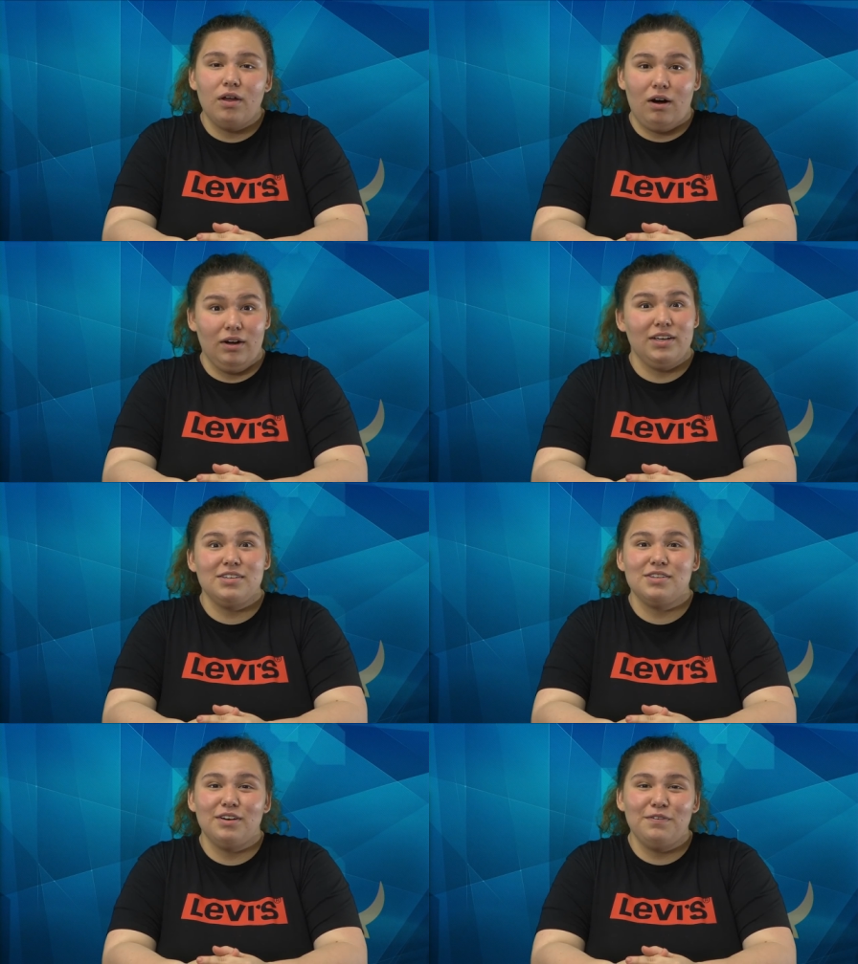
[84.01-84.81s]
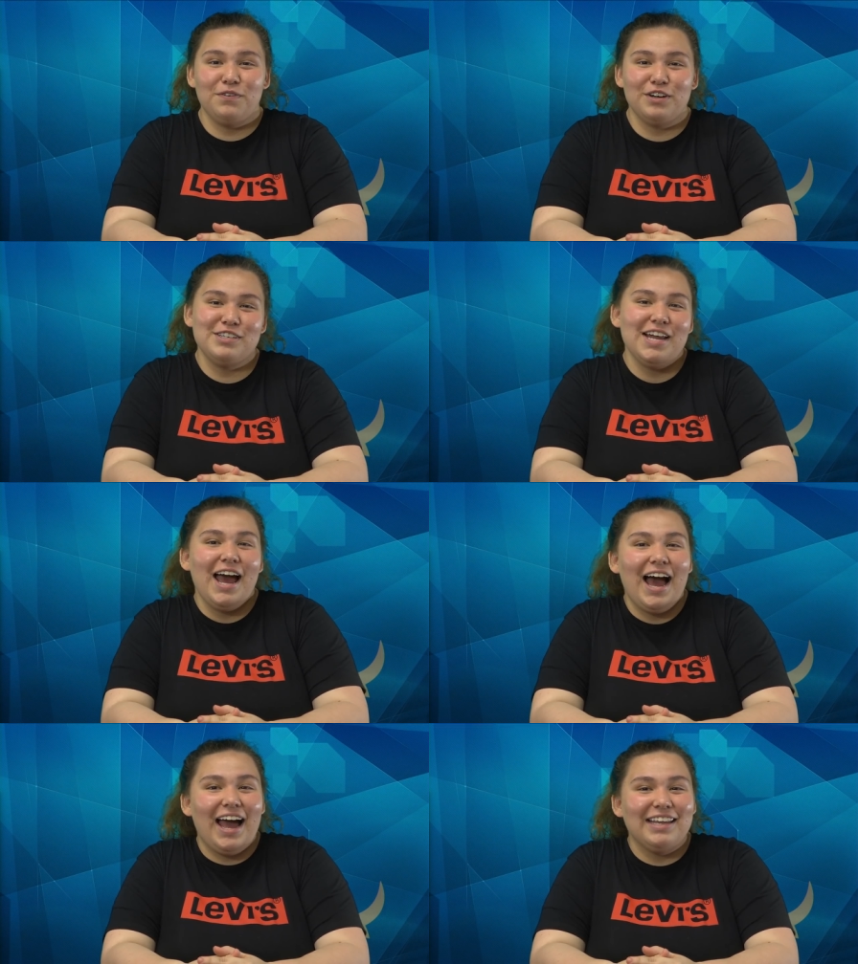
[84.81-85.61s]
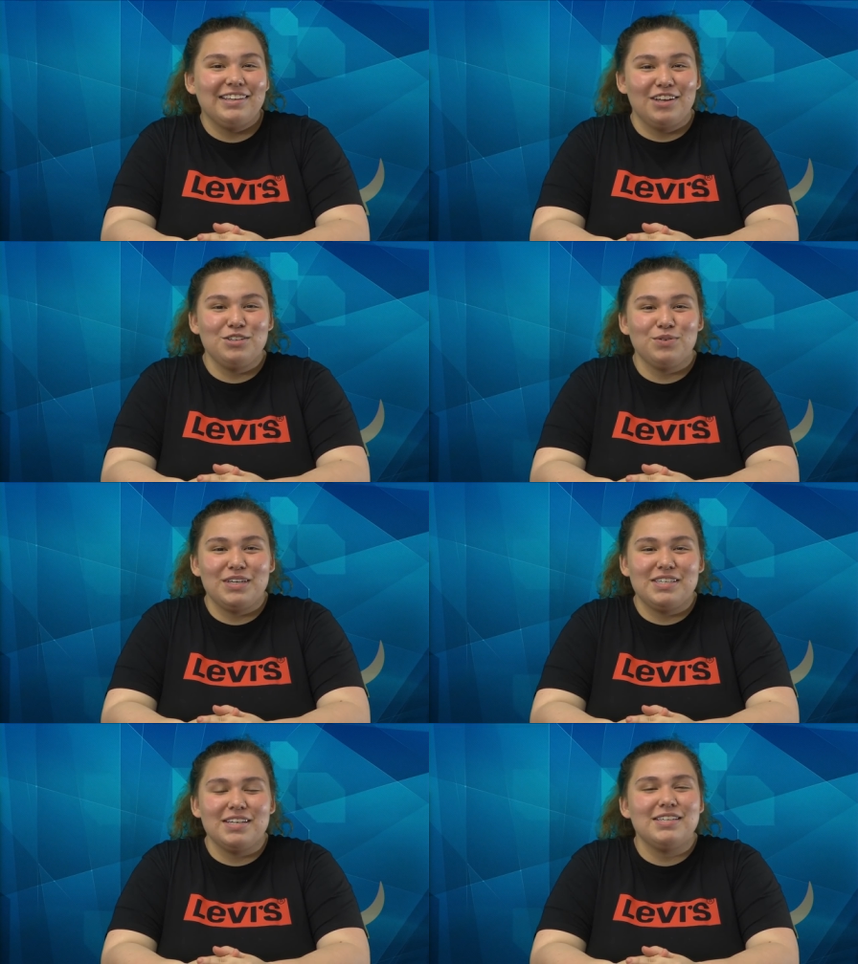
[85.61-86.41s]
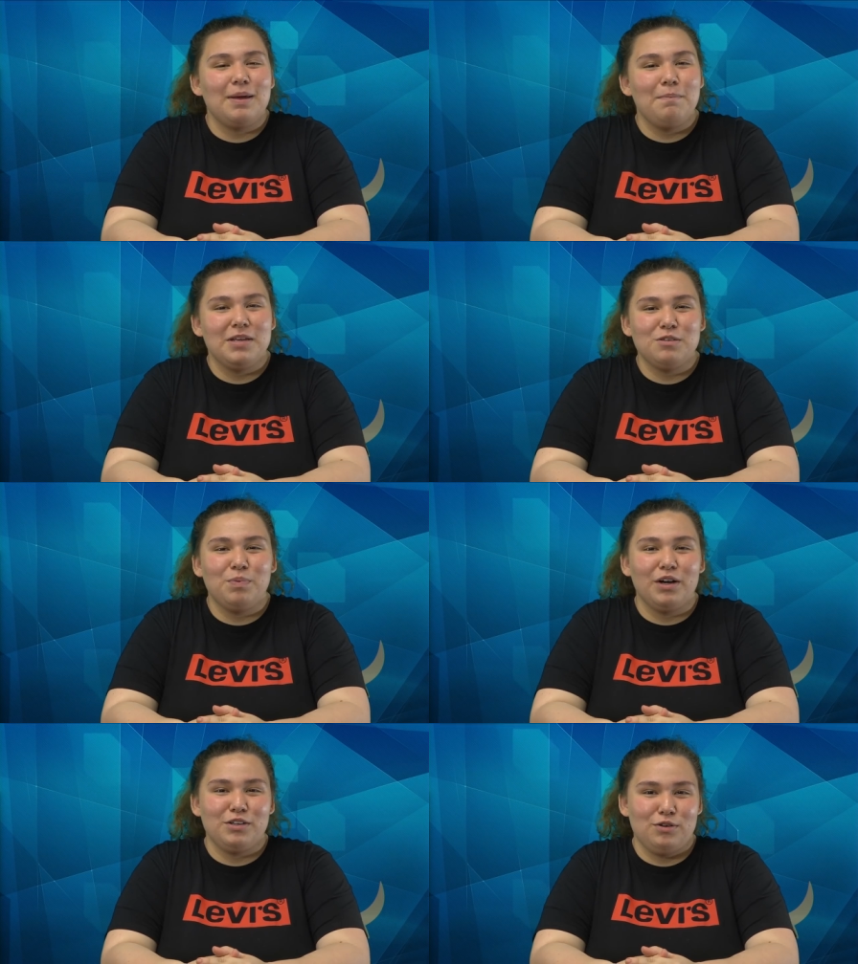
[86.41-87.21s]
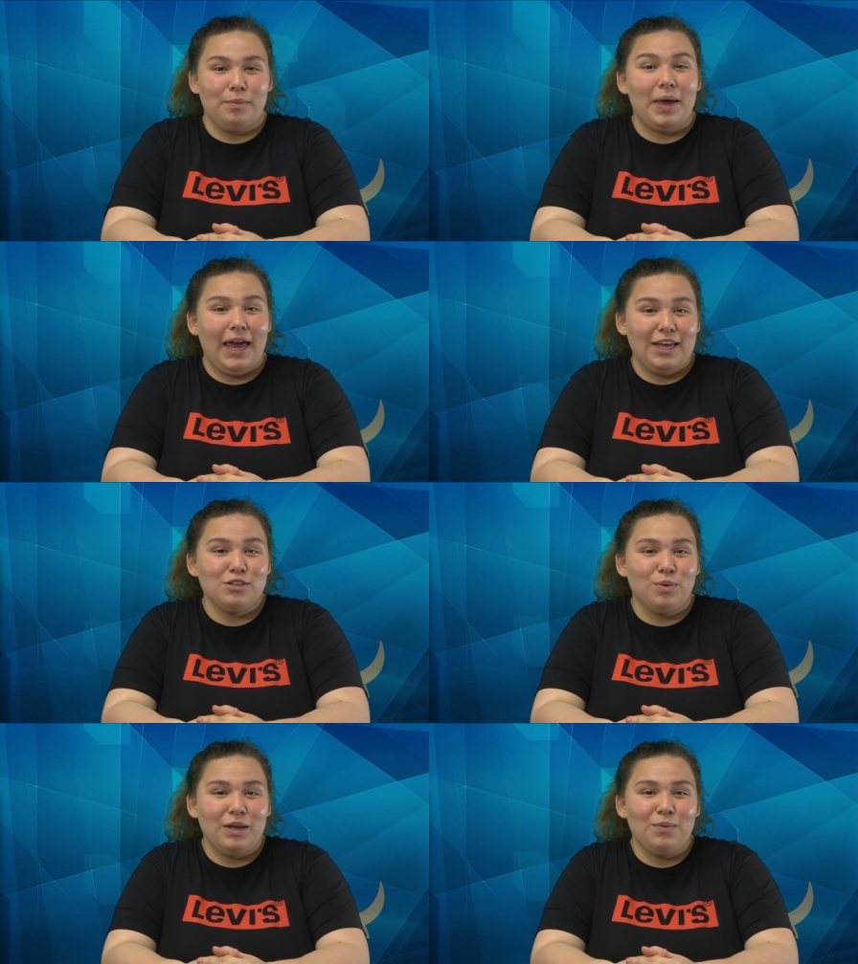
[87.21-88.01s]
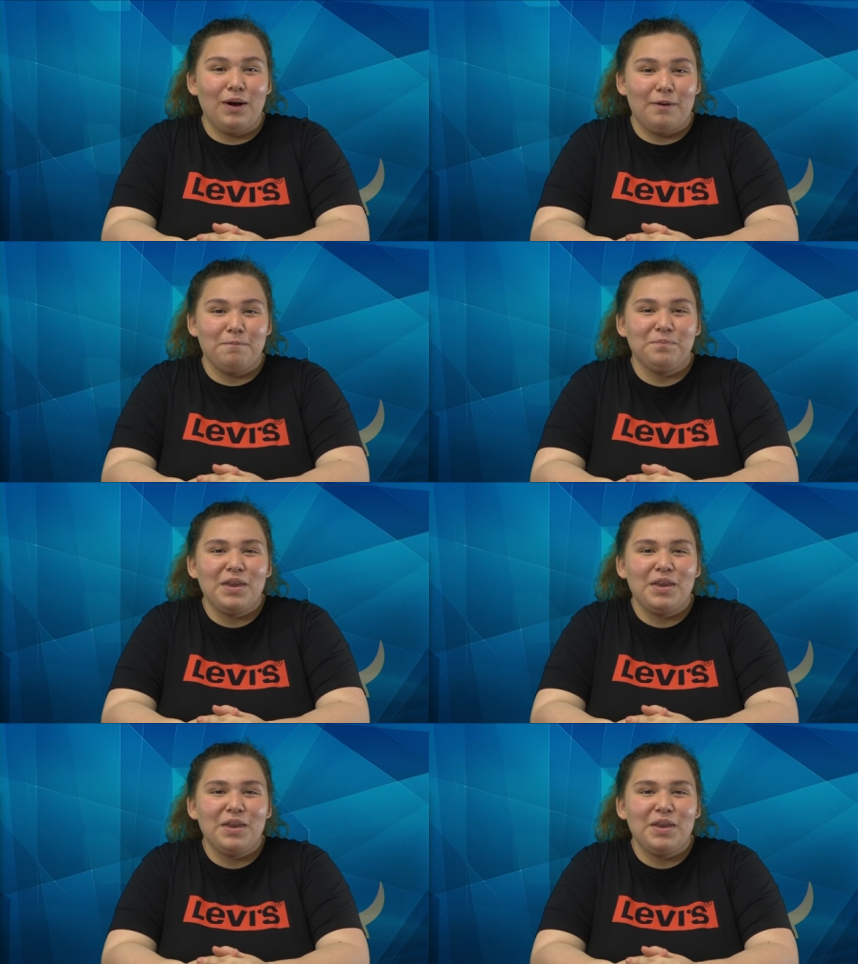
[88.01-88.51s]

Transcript: August 31st at lunch recess in Miss Park's room, A21.